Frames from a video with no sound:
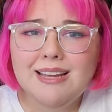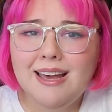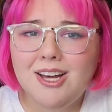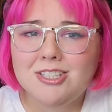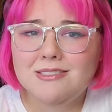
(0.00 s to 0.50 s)

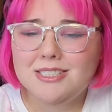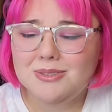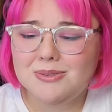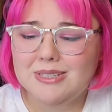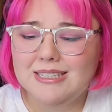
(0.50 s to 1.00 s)
now
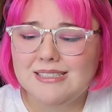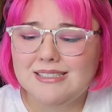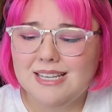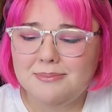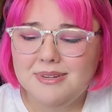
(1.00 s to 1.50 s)
to
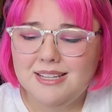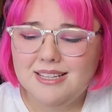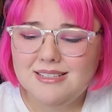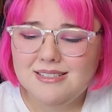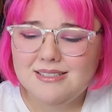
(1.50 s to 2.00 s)
accept
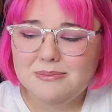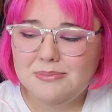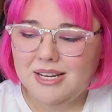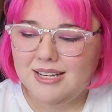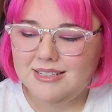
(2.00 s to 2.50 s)
this,
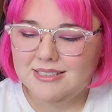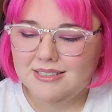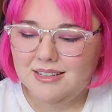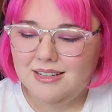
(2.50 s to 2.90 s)
but